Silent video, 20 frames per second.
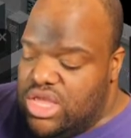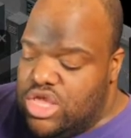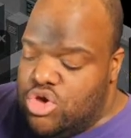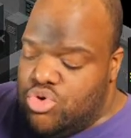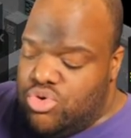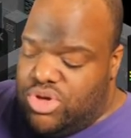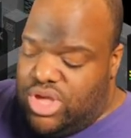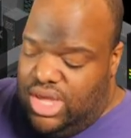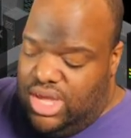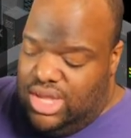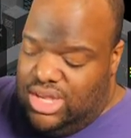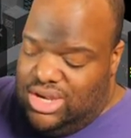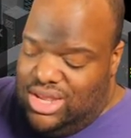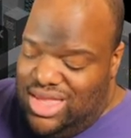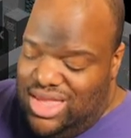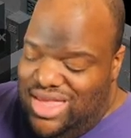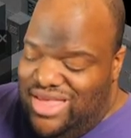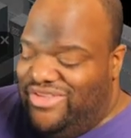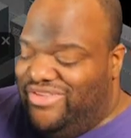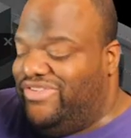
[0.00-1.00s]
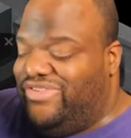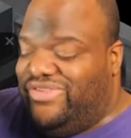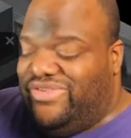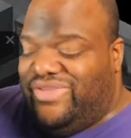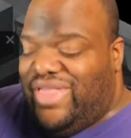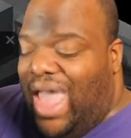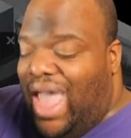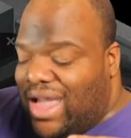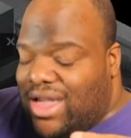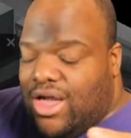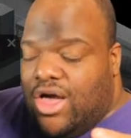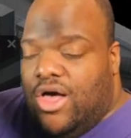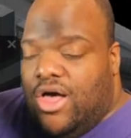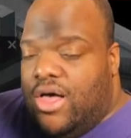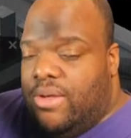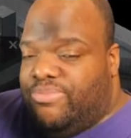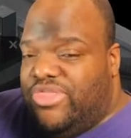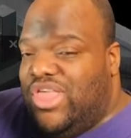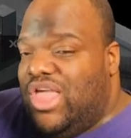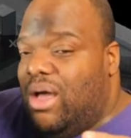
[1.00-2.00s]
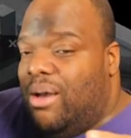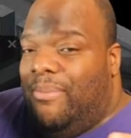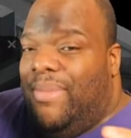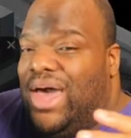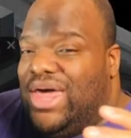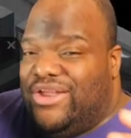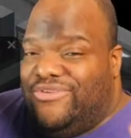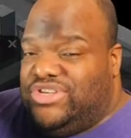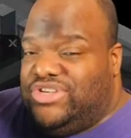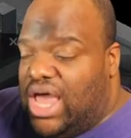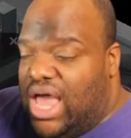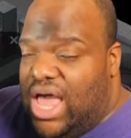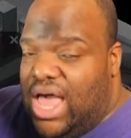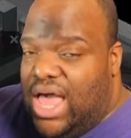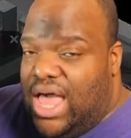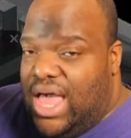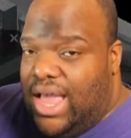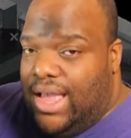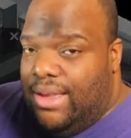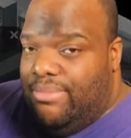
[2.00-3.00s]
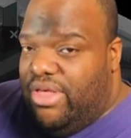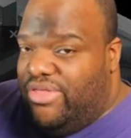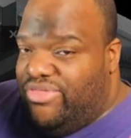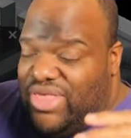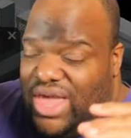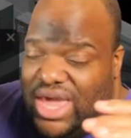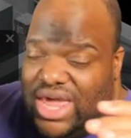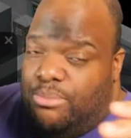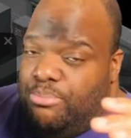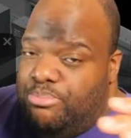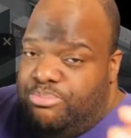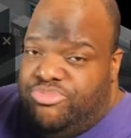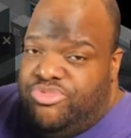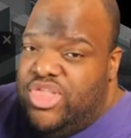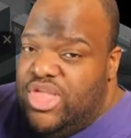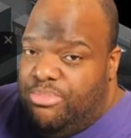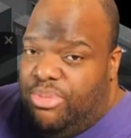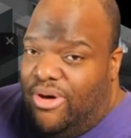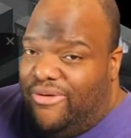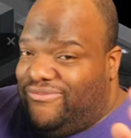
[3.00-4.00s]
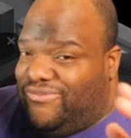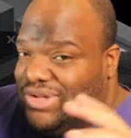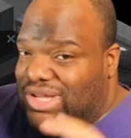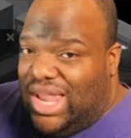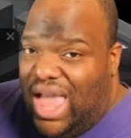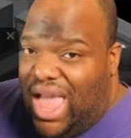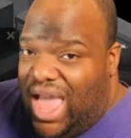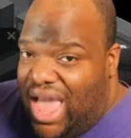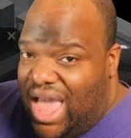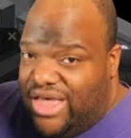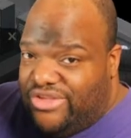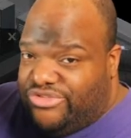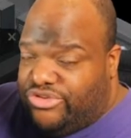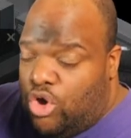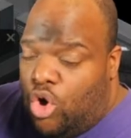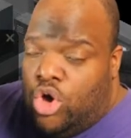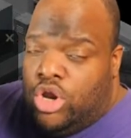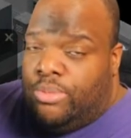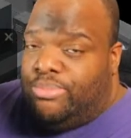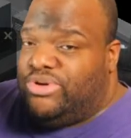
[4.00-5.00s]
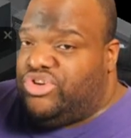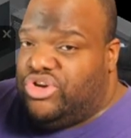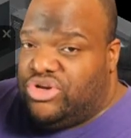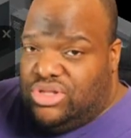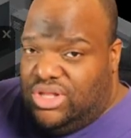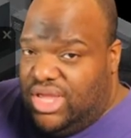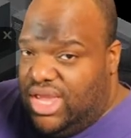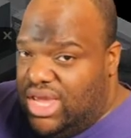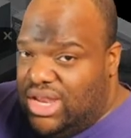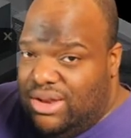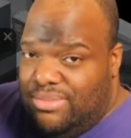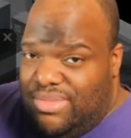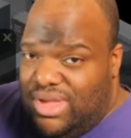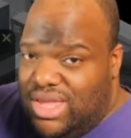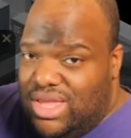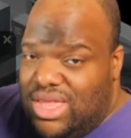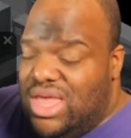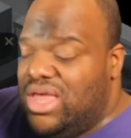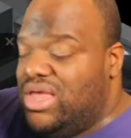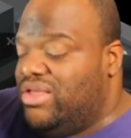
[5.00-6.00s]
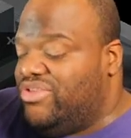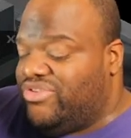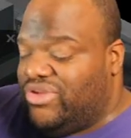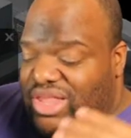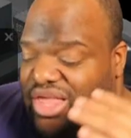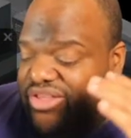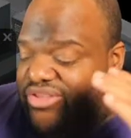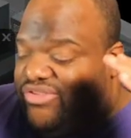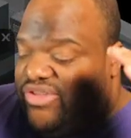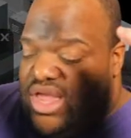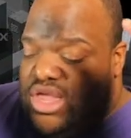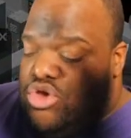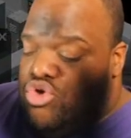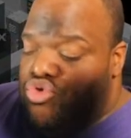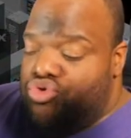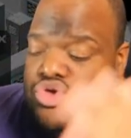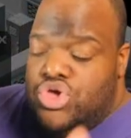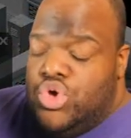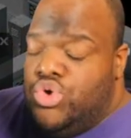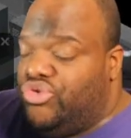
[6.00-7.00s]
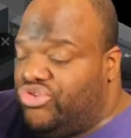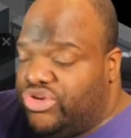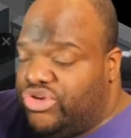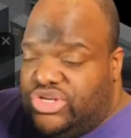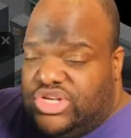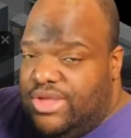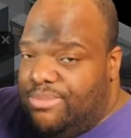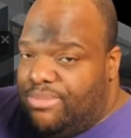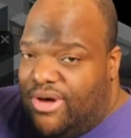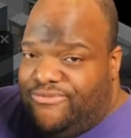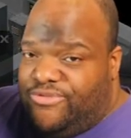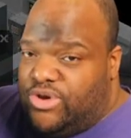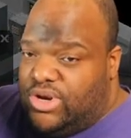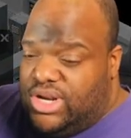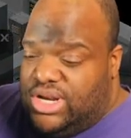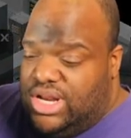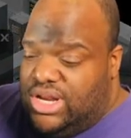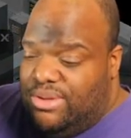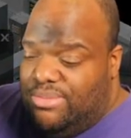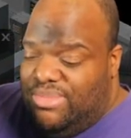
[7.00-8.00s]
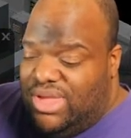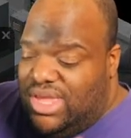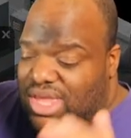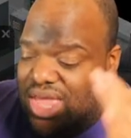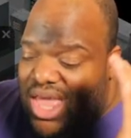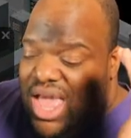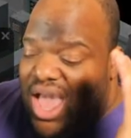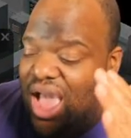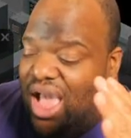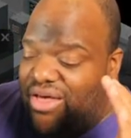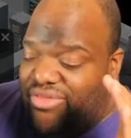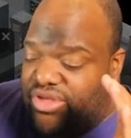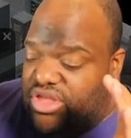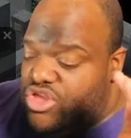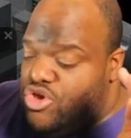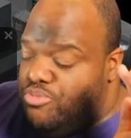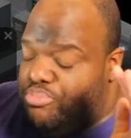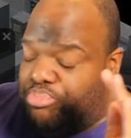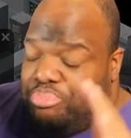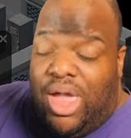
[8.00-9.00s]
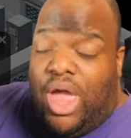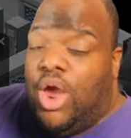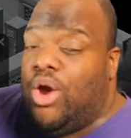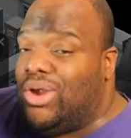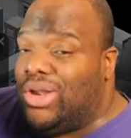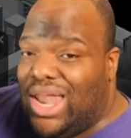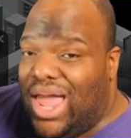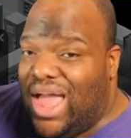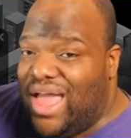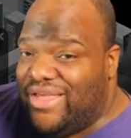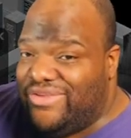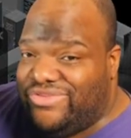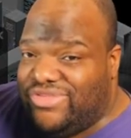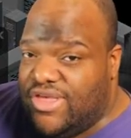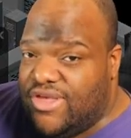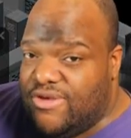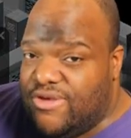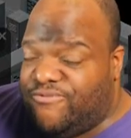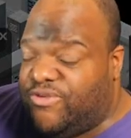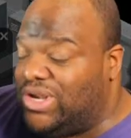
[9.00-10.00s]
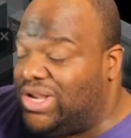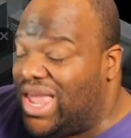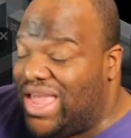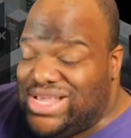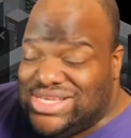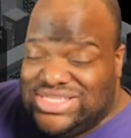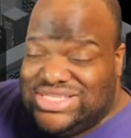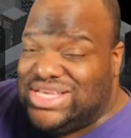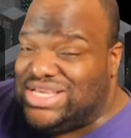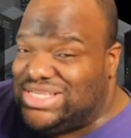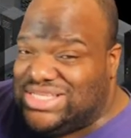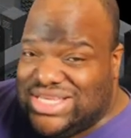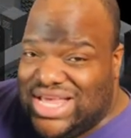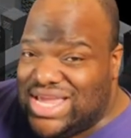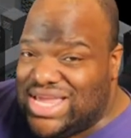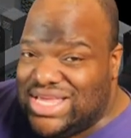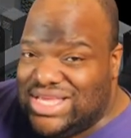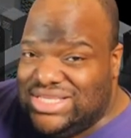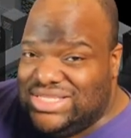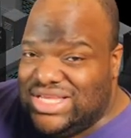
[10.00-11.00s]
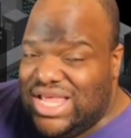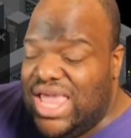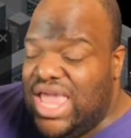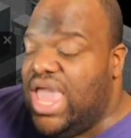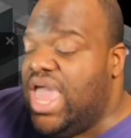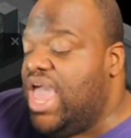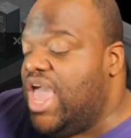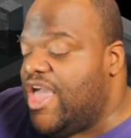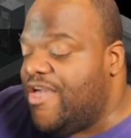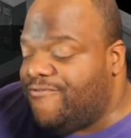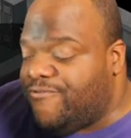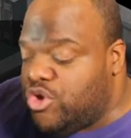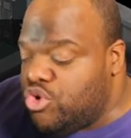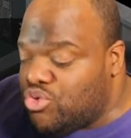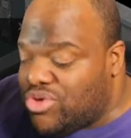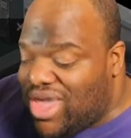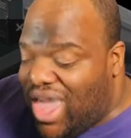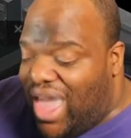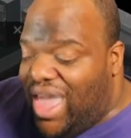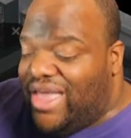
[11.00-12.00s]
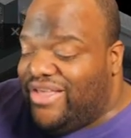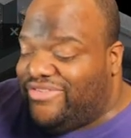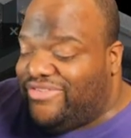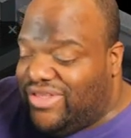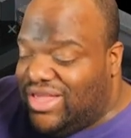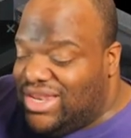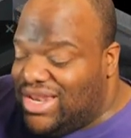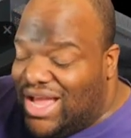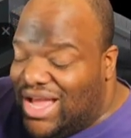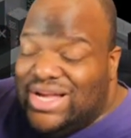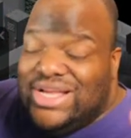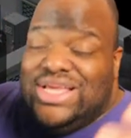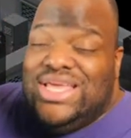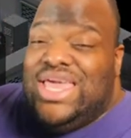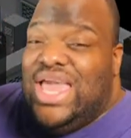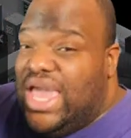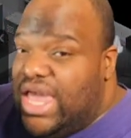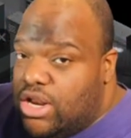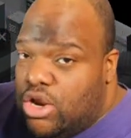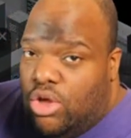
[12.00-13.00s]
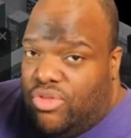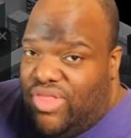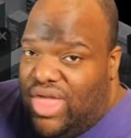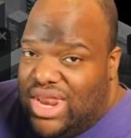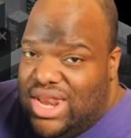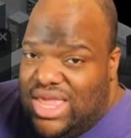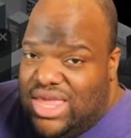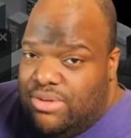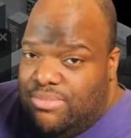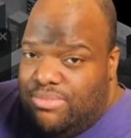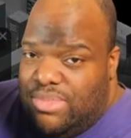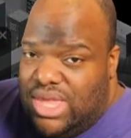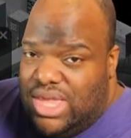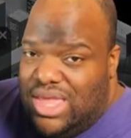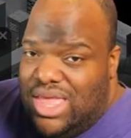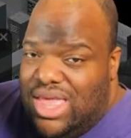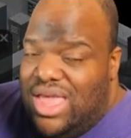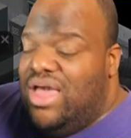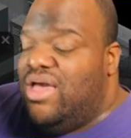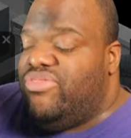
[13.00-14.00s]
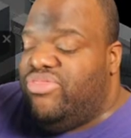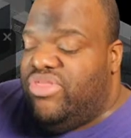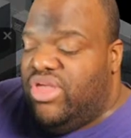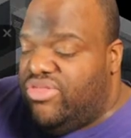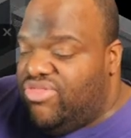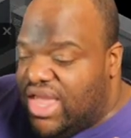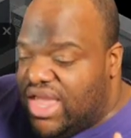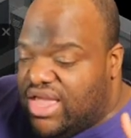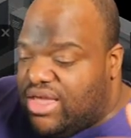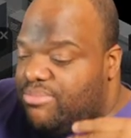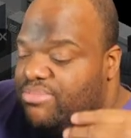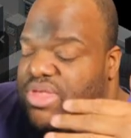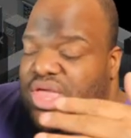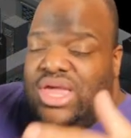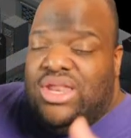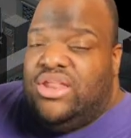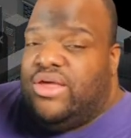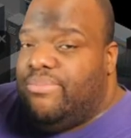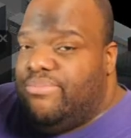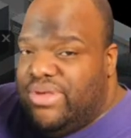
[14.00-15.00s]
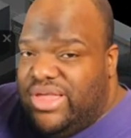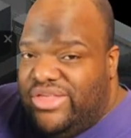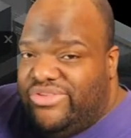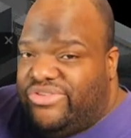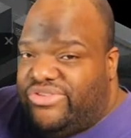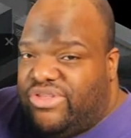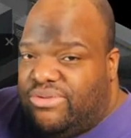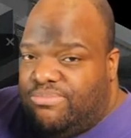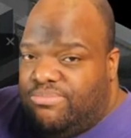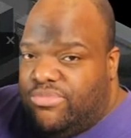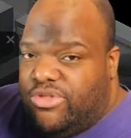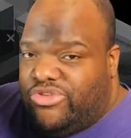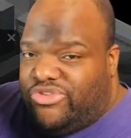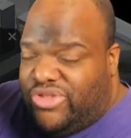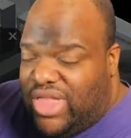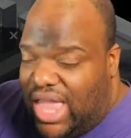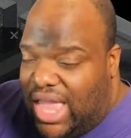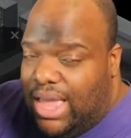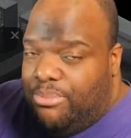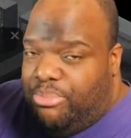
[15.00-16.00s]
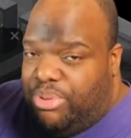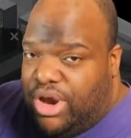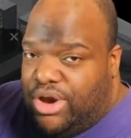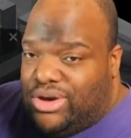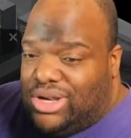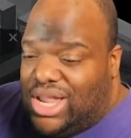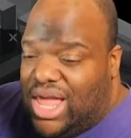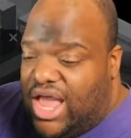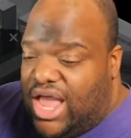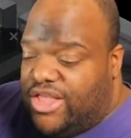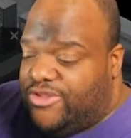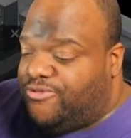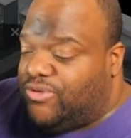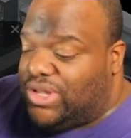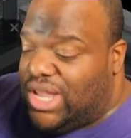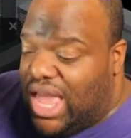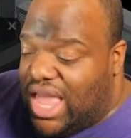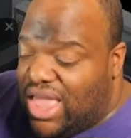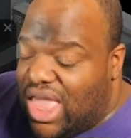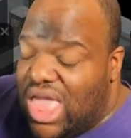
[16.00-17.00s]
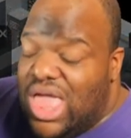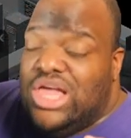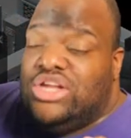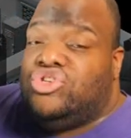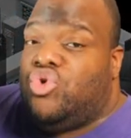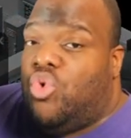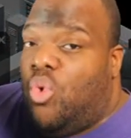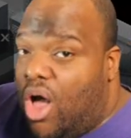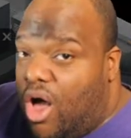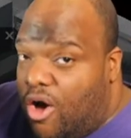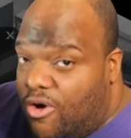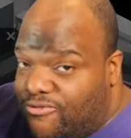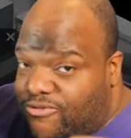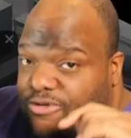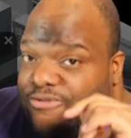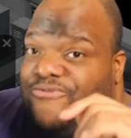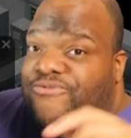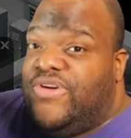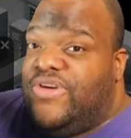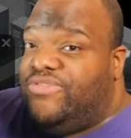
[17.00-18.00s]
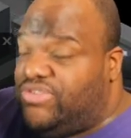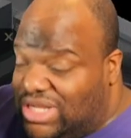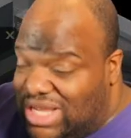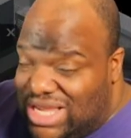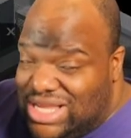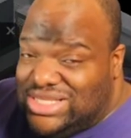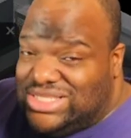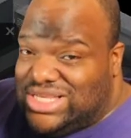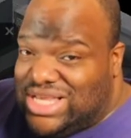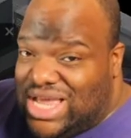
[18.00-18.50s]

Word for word: you can stack up the amount of time that a debuff lasts on a particular enemy. So let's say you use a debuff on an enemy and then you paralyze them for like six seconds. If you cast it again on that enemy, then they could end up being staying paralyzed for like 12 or 15